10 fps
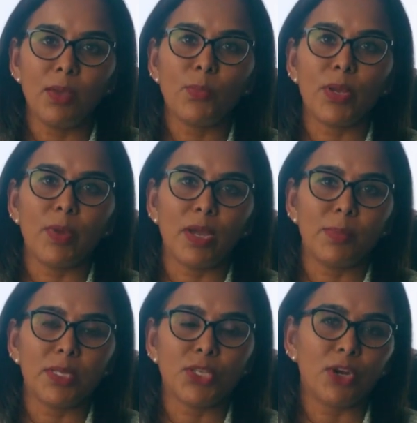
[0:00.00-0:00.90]
we
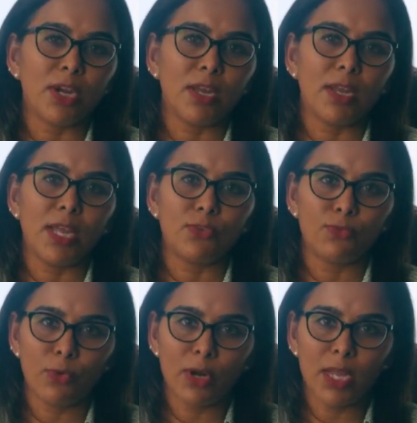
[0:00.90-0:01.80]
recommend starting at age
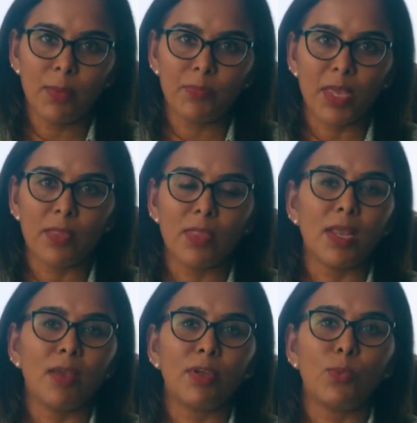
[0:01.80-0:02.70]
40 and
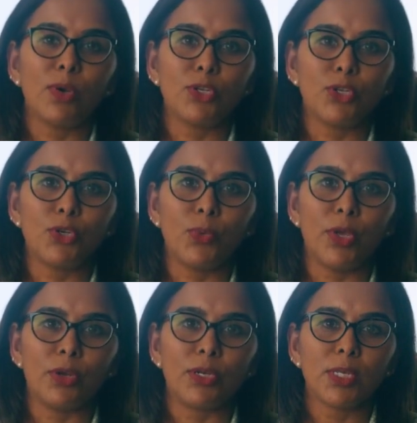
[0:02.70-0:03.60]
then every 1 to 2
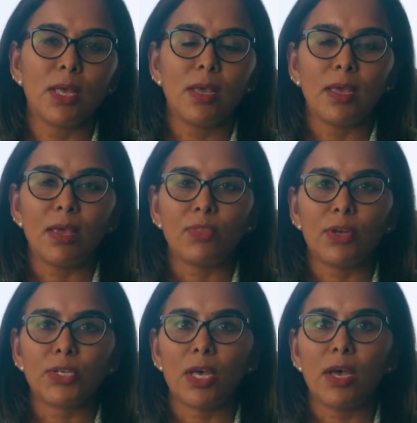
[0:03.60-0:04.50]
years. If
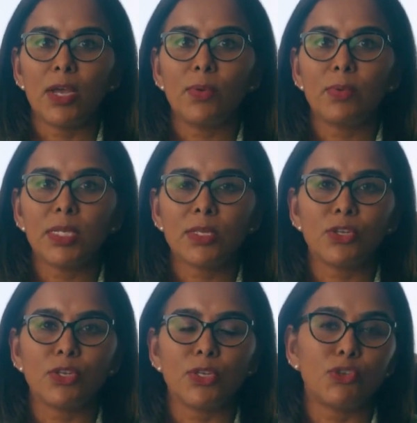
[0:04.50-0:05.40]
there is a higher risk,
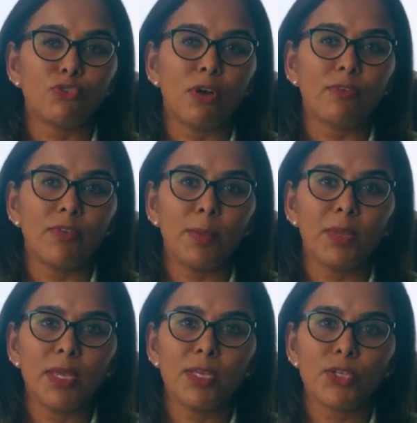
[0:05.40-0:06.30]
such as a strong
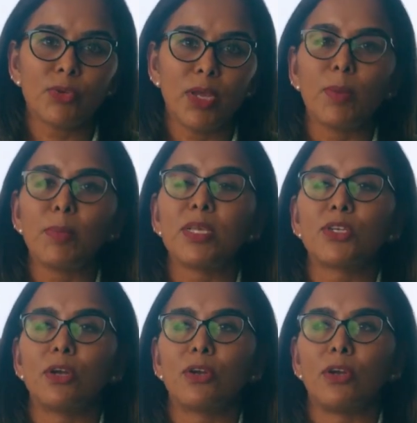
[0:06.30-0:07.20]
family history, we may
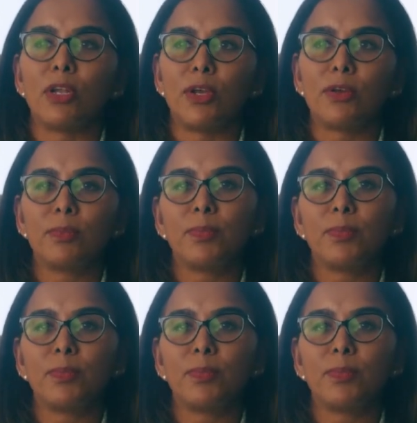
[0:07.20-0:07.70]
start earlier.